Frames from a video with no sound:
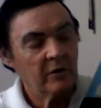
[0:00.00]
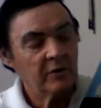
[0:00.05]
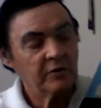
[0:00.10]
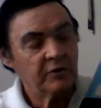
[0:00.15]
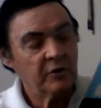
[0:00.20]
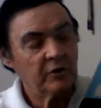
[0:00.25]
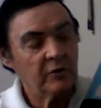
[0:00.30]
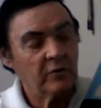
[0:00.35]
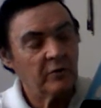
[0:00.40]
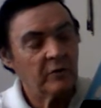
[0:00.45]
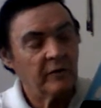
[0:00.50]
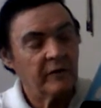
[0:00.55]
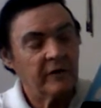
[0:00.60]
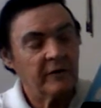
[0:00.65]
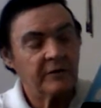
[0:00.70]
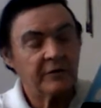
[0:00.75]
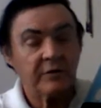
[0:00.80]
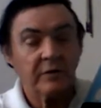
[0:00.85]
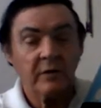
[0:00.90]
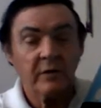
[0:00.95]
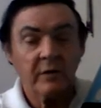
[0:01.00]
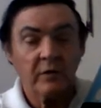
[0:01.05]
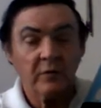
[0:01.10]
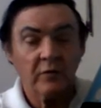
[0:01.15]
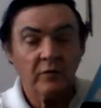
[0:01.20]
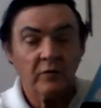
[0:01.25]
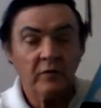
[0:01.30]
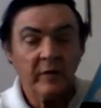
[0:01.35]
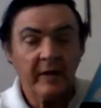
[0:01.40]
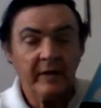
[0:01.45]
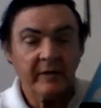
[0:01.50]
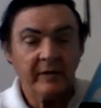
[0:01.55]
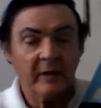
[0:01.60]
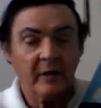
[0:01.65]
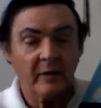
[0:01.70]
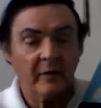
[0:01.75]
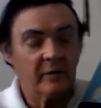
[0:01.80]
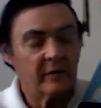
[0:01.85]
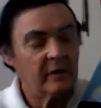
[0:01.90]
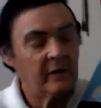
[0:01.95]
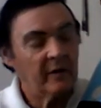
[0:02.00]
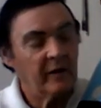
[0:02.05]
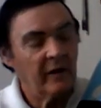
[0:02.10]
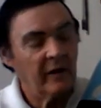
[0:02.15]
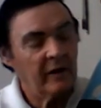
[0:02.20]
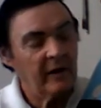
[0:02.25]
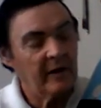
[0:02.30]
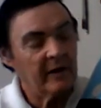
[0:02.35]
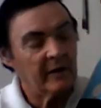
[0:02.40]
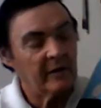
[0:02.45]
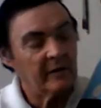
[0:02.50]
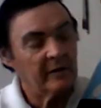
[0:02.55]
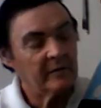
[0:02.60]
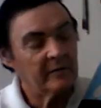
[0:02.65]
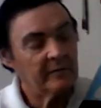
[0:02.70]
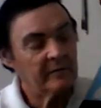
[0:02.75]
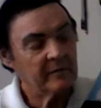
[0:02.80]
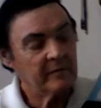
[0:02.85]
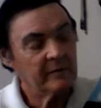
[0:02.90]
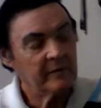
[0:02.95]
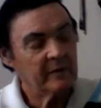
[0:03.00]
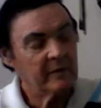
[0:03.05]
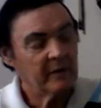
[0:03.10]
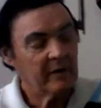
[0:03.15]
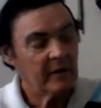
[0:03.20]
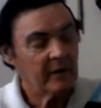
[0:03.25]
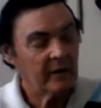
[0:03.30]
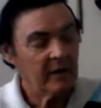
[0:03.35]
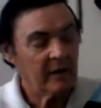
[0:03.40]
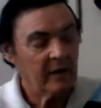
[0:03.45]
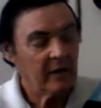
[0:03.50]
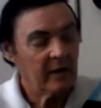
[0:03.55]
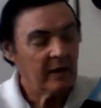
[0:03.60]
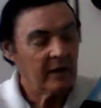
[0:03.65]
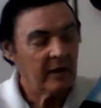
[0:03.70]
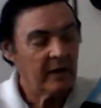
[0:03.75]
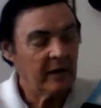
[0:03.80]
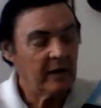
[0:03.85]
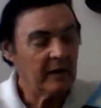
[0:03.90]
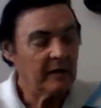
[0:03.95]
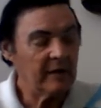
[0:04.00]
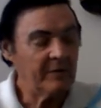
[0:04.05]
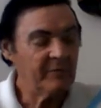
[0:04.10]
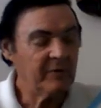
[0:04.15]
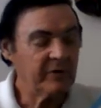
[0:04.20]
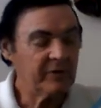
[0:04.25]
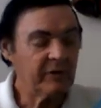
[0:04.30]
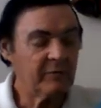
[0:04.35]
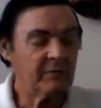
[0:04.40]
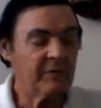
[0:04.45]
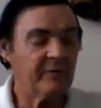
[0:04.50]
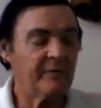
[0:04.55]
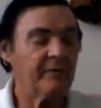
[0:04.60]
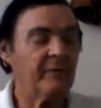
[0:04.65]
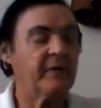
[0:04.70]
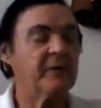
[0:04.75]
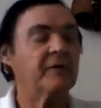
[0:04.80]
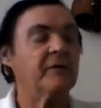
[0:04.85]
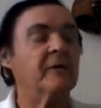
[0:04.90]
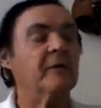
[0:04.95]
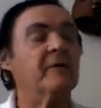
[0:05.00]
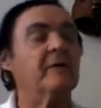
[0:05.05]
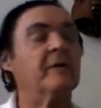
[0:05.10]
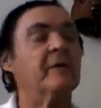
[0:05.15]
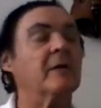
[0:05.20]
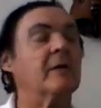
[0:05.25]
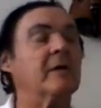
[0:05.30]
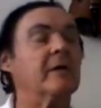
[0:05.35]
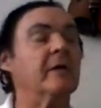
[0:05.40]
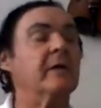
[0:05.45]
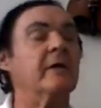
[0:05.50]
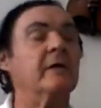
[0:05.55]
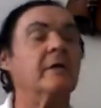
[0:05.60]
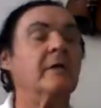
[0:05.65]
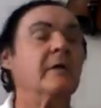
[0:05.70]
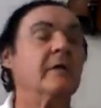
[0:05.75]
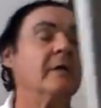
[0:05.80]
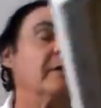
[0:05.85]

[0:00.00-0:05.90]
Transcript: to this red note there. And let me see what frets those are here.